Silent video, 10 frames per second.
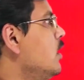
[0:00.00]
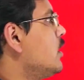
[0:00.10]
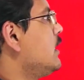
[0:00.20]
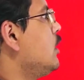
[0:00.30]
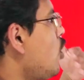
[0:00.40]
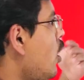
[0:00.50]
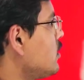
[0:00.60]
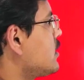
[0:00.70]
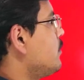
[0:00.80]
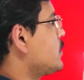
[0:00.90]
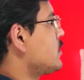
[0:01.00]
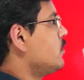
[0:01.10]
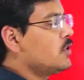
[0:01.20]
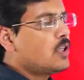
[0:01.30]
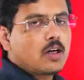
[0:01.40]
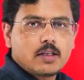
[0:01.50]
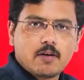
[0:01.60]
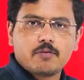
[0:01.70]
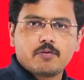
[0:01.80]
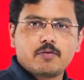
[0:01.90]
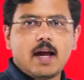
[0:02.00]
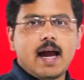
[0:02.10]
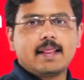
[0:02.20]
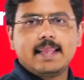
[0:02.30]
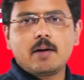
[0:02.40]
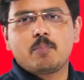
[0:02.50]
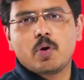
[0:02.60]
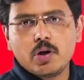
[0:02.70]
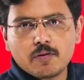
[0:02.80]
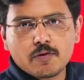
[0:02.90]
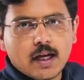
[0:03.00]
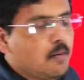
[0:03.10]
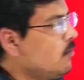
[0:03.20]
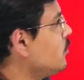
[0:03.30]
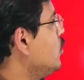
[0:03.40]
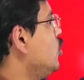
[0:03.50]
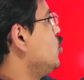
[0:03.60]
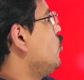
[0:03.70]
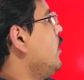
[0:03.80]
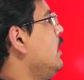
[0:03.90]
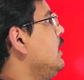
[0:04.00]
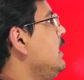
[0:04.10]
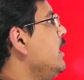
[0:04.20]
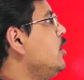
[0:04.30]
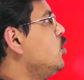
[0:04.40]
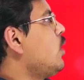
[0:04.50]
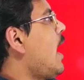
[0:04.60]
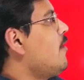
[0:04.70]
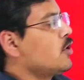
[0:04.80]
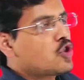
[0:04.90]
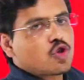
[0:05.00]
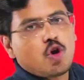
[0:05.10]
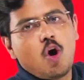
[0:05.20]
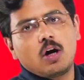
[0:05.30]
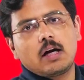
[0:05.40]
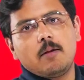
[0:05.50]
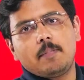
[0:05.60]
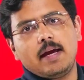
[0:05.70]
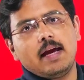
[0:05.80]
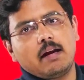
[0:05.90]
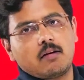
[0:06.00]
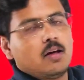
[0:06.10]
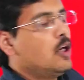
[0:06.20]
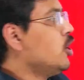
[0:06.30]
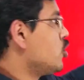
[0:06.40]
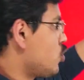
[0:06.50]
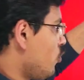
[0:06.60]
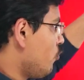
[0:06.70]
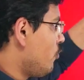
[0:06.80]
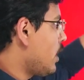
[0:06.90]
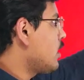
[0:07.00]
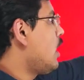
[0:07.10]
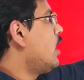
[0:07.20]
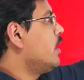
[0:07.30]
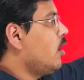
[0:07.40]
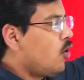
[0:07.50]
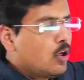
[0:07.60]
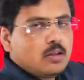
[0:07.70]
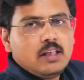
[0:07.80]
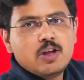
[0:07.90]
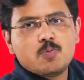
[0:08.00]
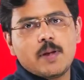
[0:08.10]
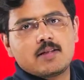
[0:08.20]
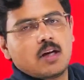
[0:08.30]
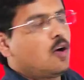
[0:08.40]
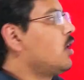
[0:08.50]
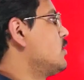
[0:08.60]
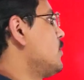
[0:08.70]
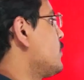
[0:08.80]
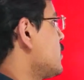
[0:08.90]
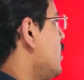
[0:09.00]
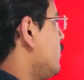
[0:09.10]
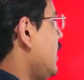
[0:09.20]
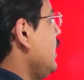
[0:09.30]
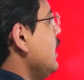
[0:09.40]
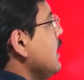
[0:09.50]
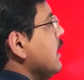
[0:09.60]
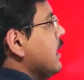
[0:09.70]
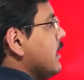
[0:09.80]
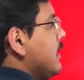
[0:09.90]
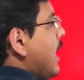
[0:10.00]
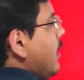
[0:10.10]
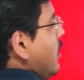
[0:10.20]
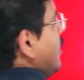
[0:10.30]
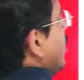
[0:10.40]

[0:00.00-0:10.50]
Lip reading: the concepts which are tough at that point of time, you will need to have a strong grip here. So work harder on these basic concepts, fine. Then